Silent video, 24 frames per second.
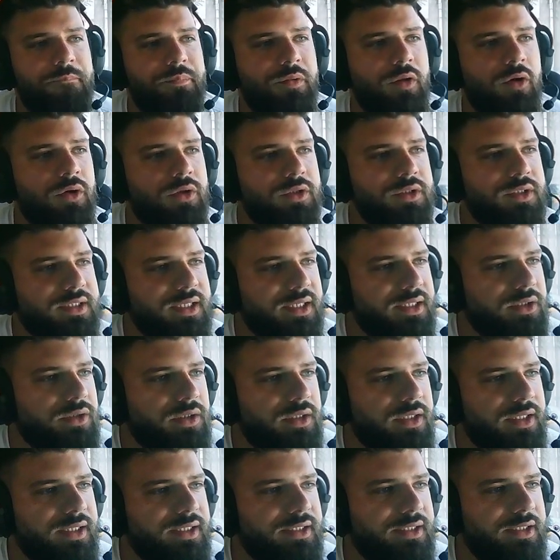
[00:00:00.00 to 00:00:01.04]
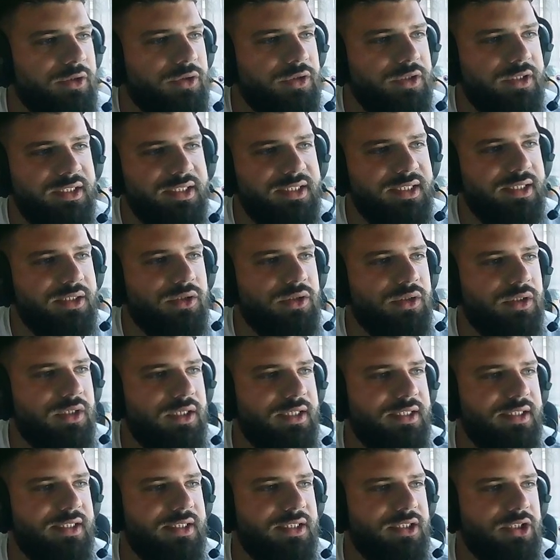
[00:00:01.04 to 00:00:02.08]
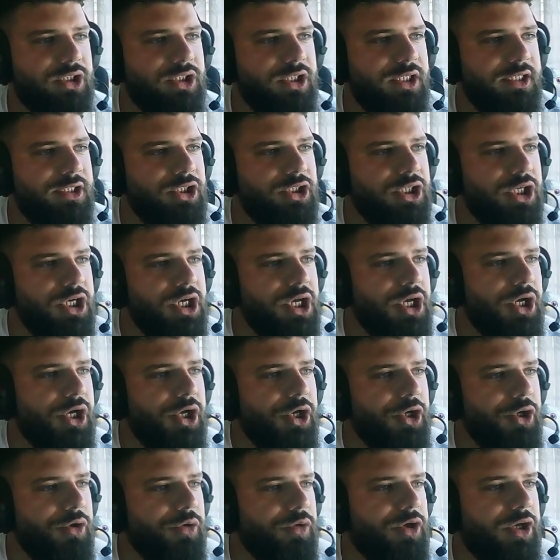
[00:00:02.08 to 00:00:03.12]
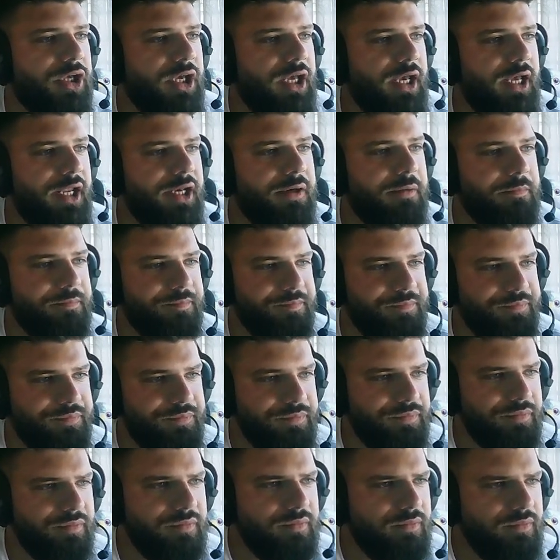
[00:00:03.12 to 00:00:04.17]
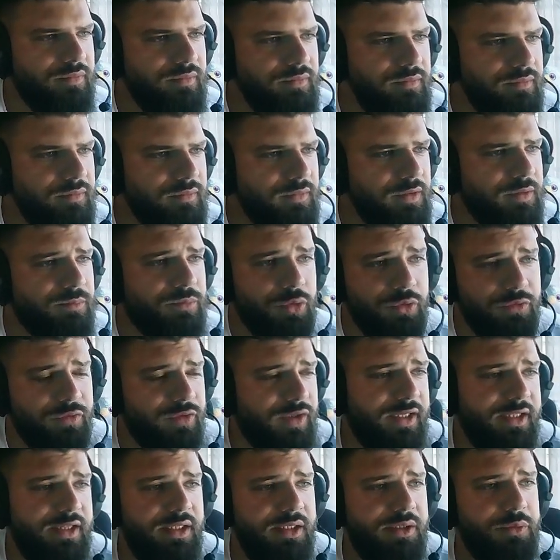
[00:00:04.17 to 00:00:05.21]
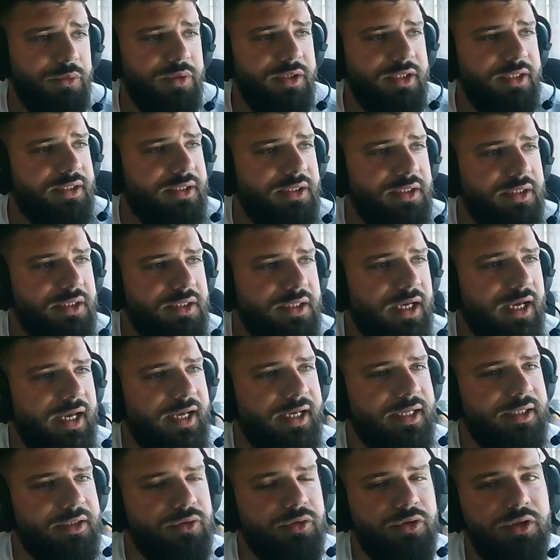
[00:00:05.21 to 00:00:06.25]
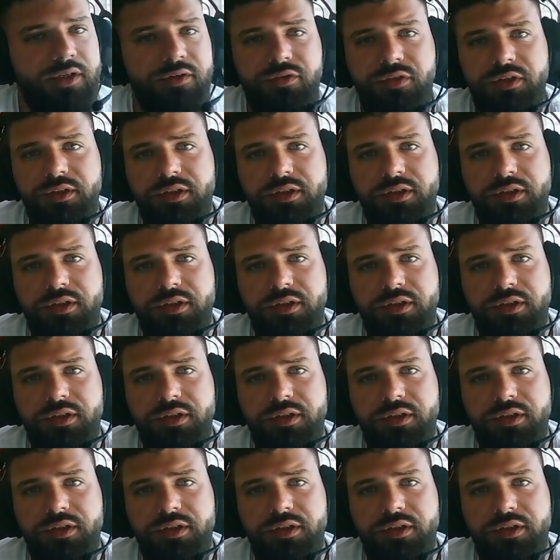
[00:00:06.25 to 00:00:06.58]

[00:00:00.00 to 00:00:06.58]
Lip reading: On decentralized exchange, you can provide liquidity, and on every